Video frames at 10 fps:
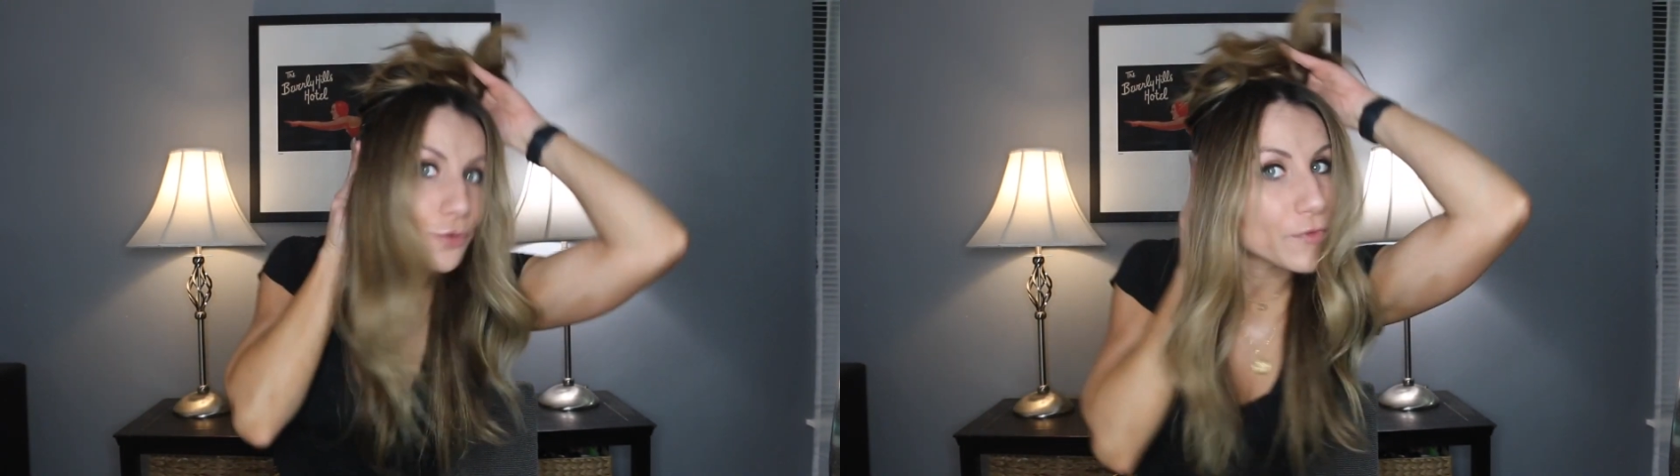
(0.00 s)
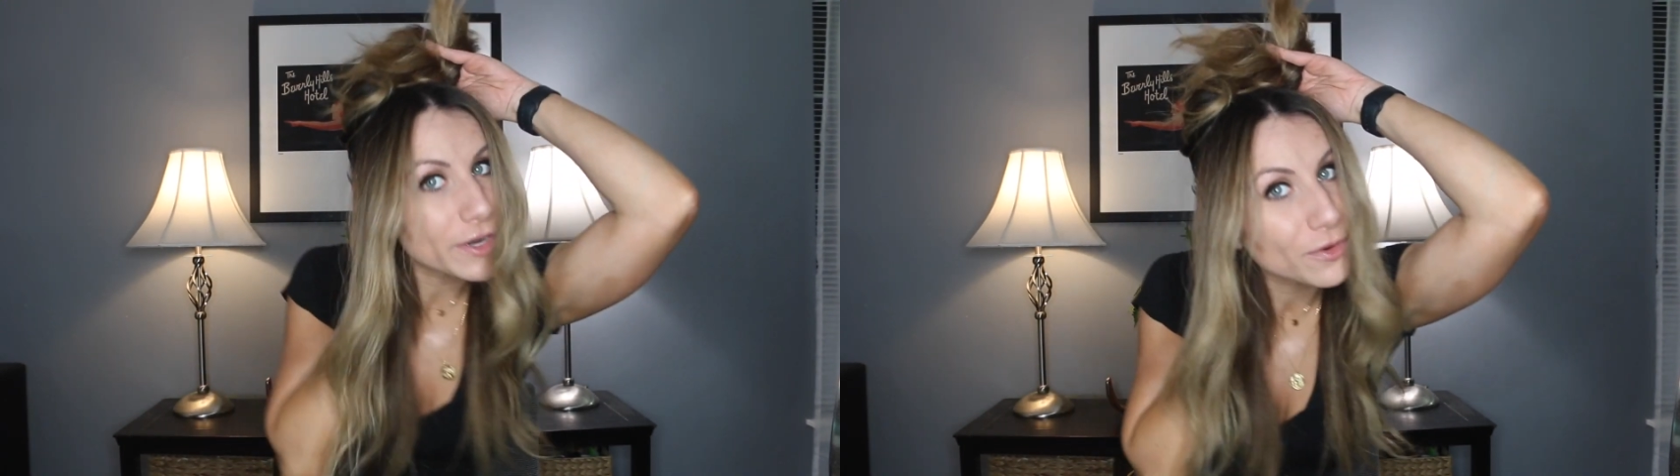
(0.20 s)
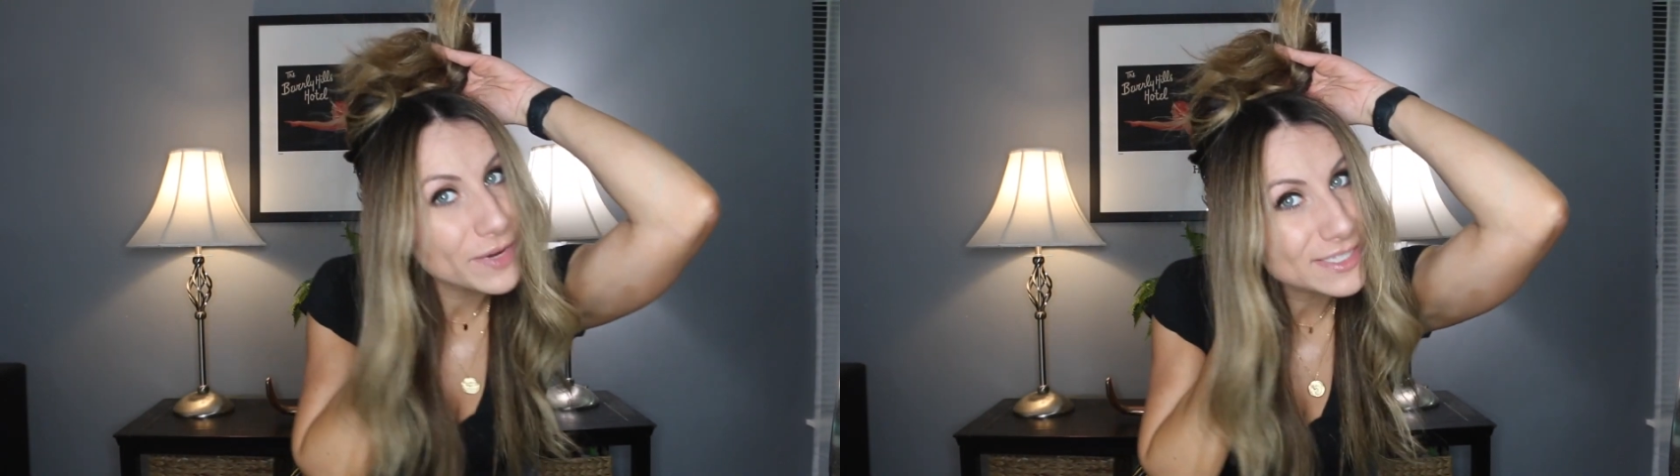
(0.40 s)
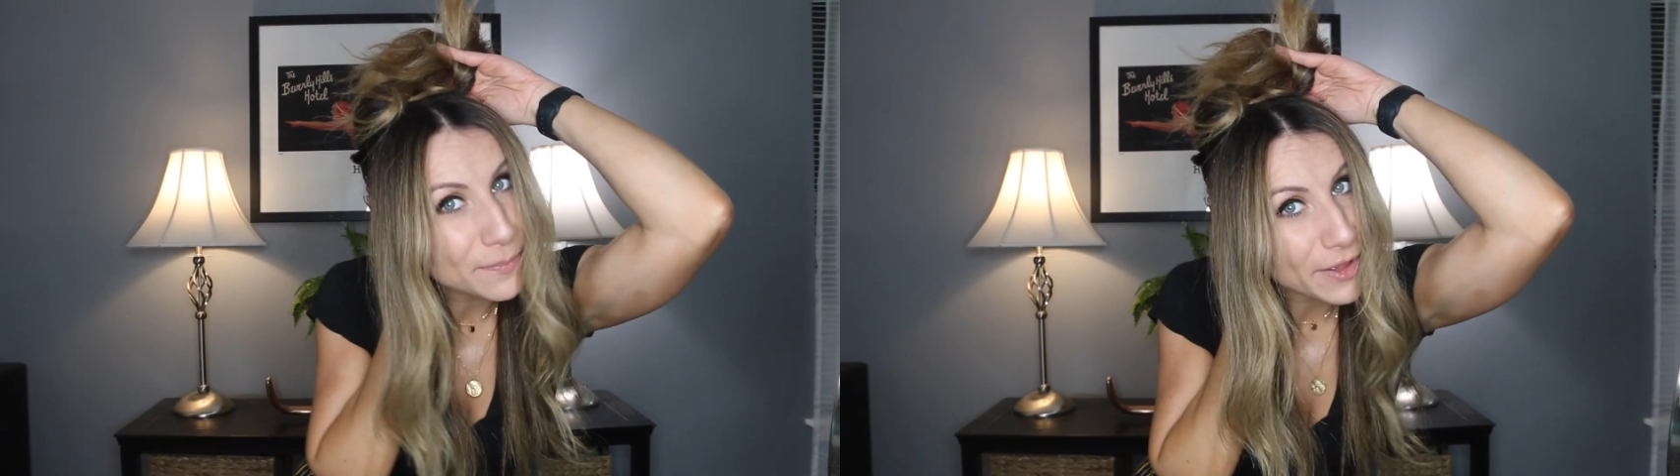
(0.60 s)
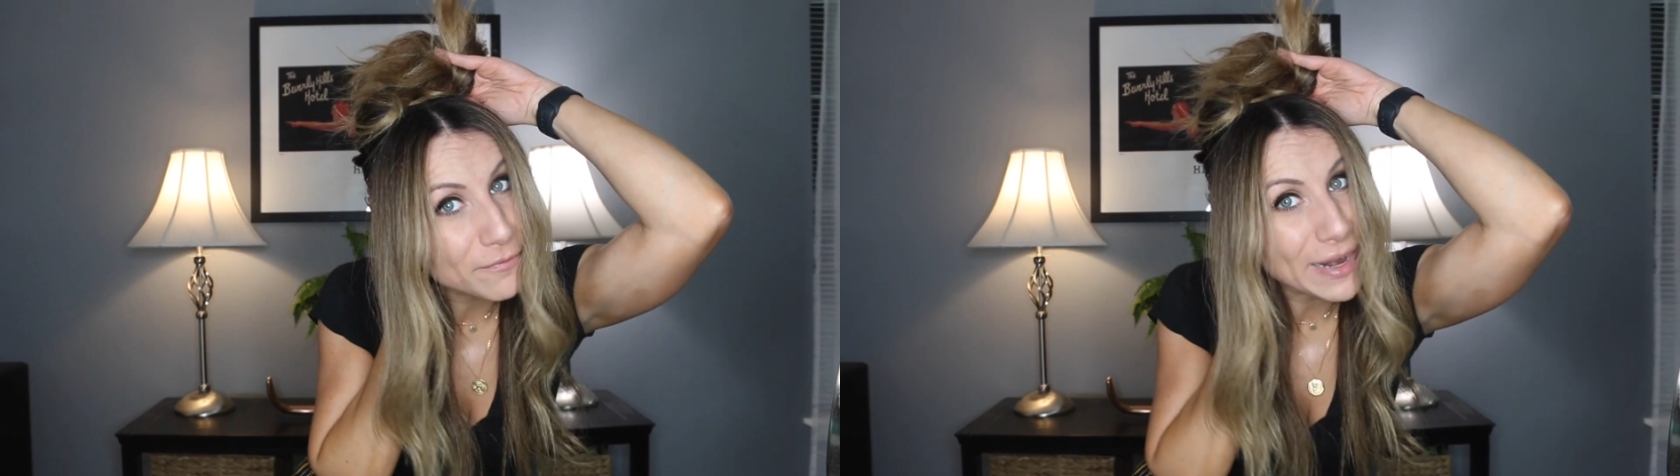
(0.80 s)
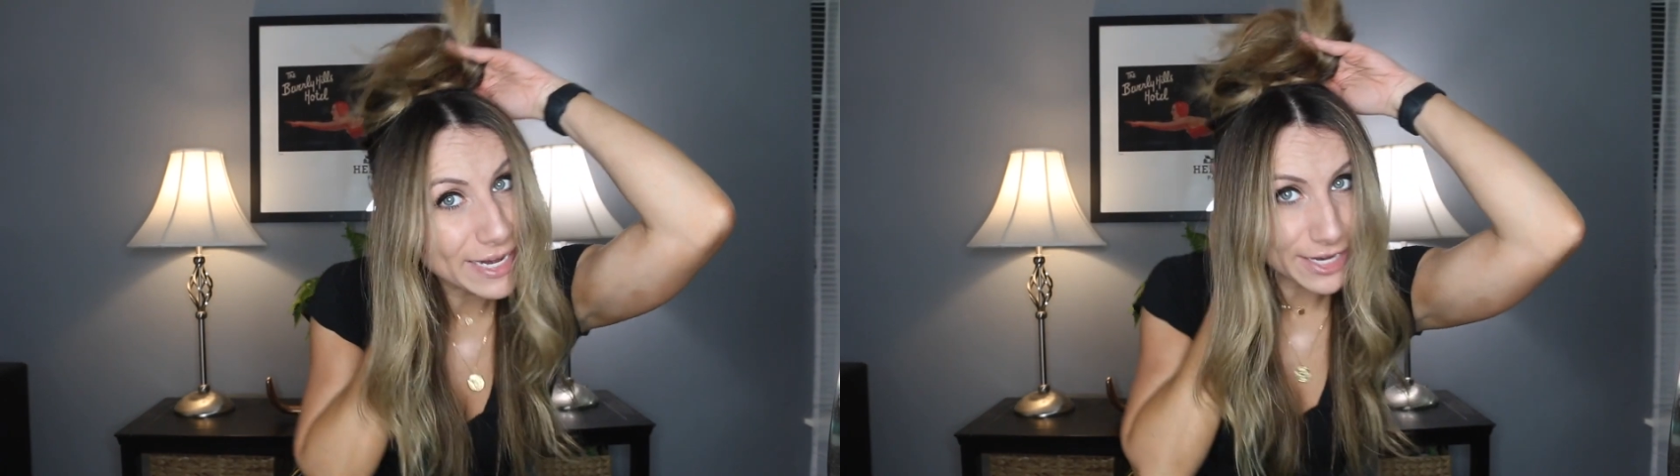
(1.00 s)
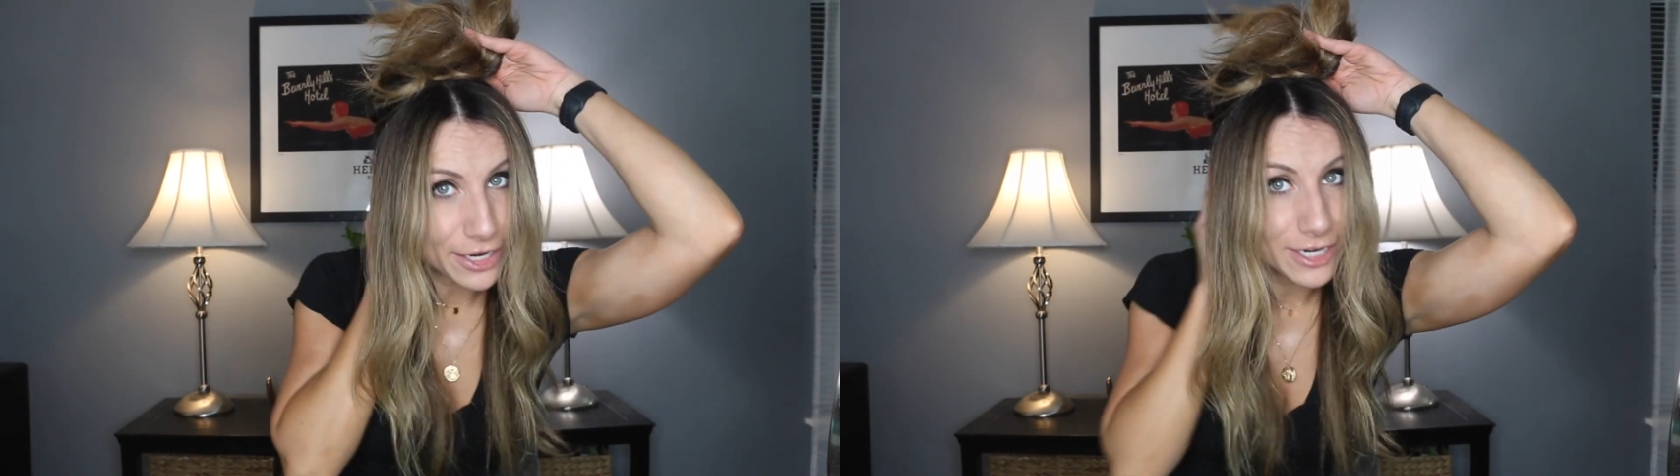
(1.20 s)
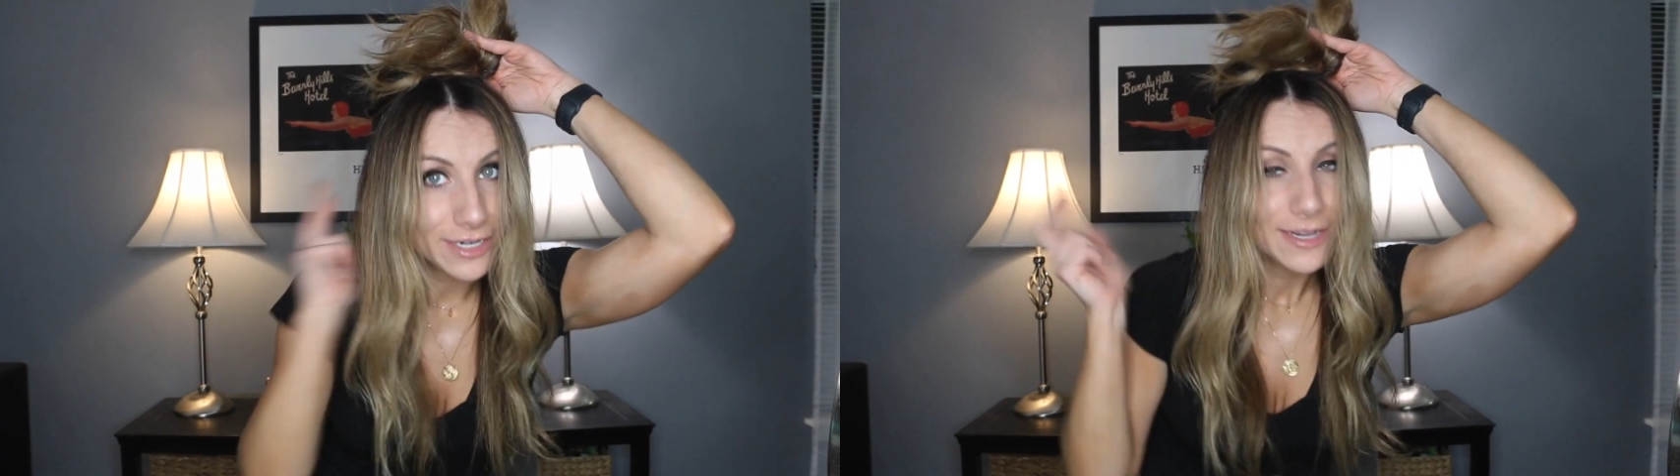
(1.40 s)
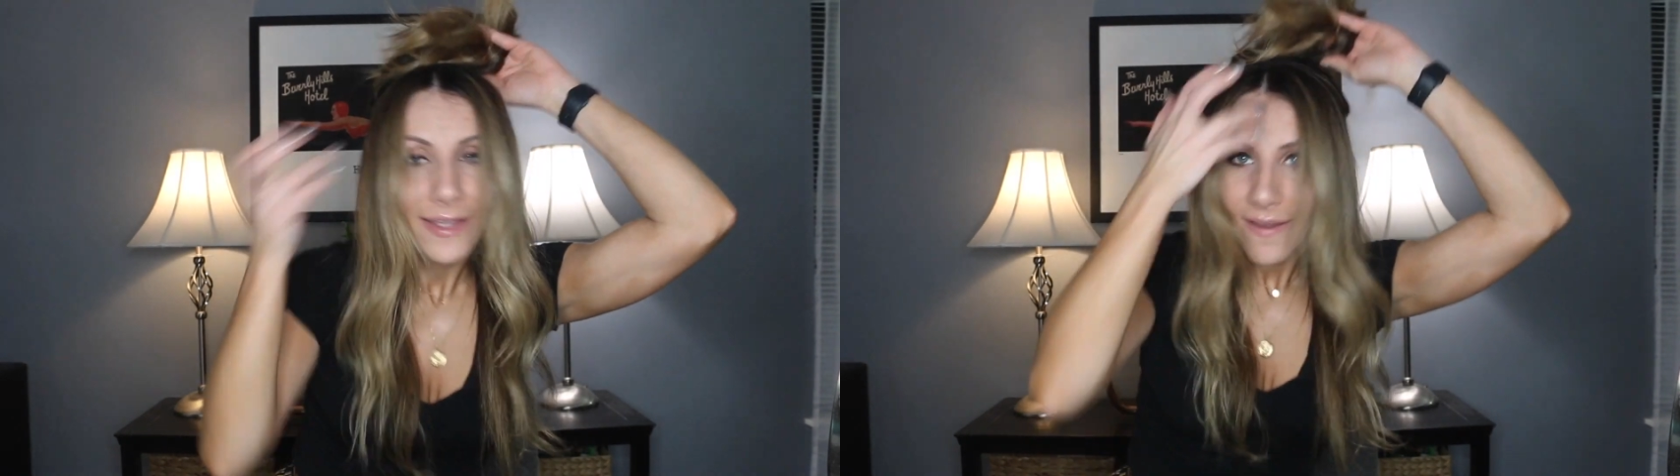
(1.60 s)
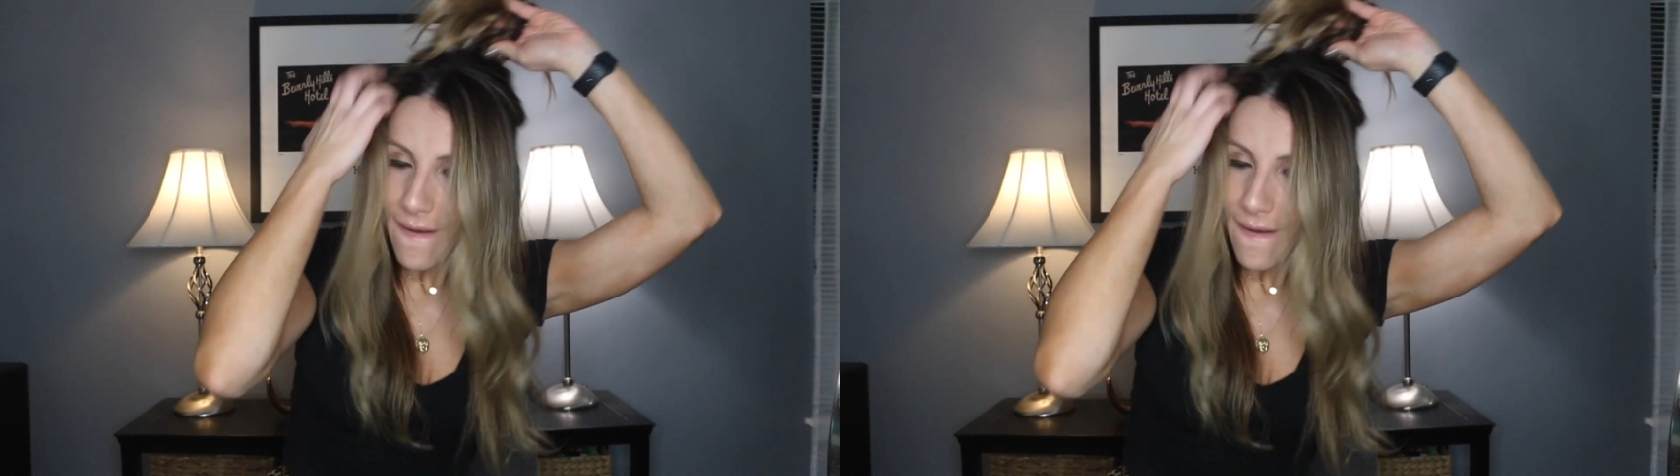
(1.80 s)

2 finger widths above my ear.